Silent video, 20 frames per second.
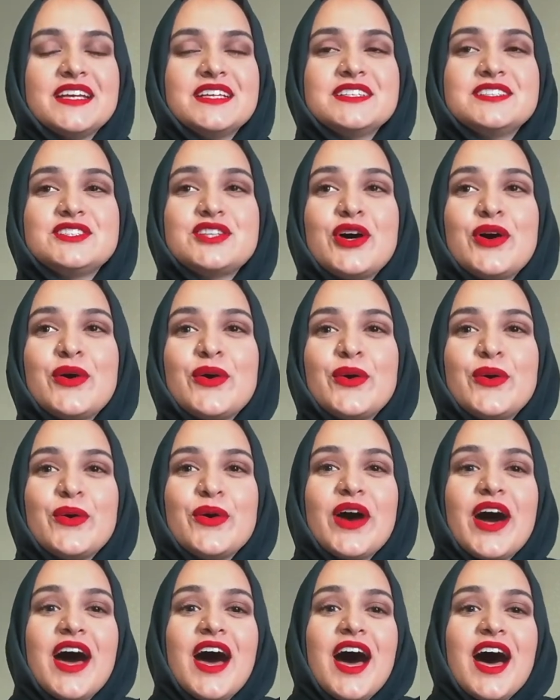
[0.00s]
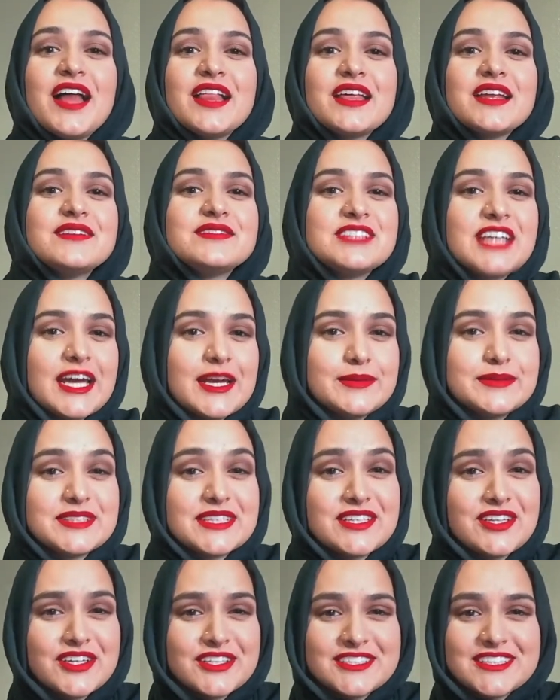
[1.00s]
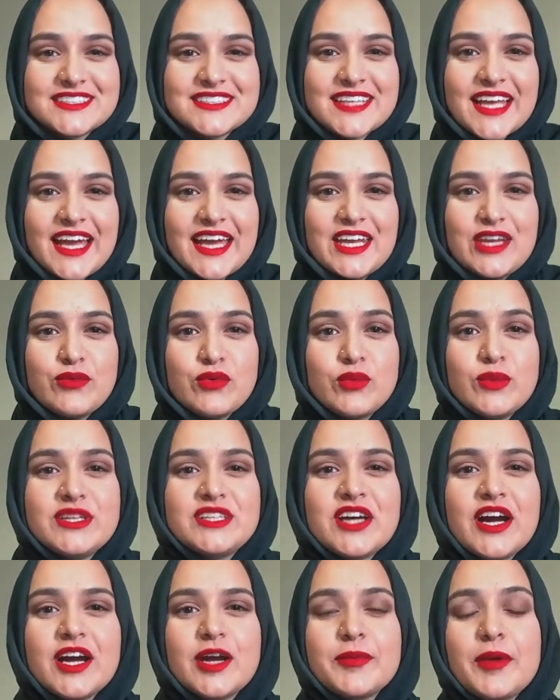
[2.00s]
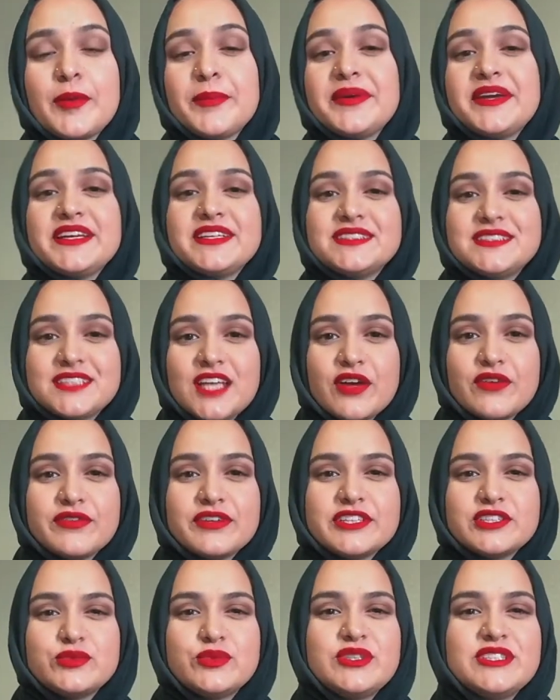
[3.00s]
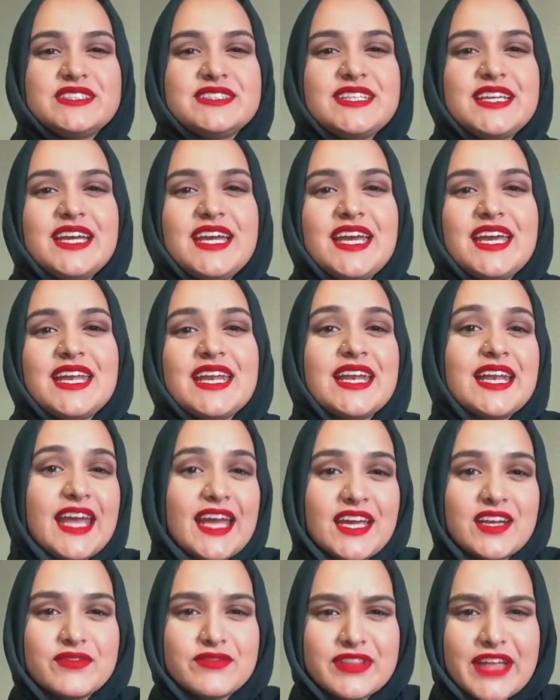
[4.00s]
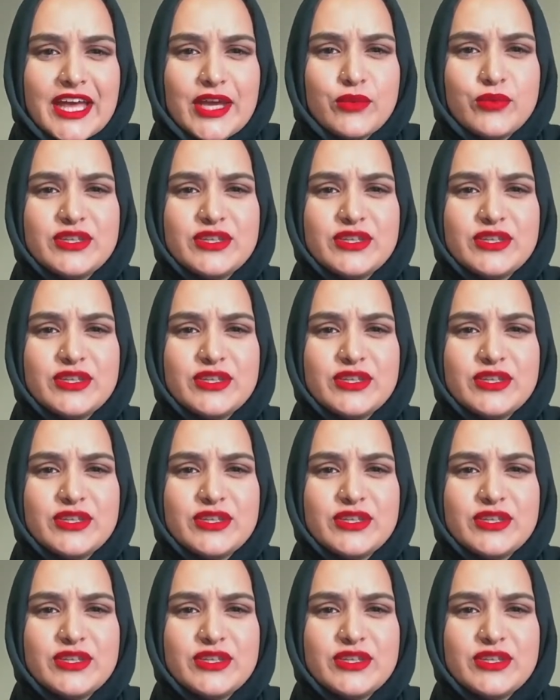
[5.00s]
So a lot of times in our society, when we talk about being selfish, we see it in a negative light.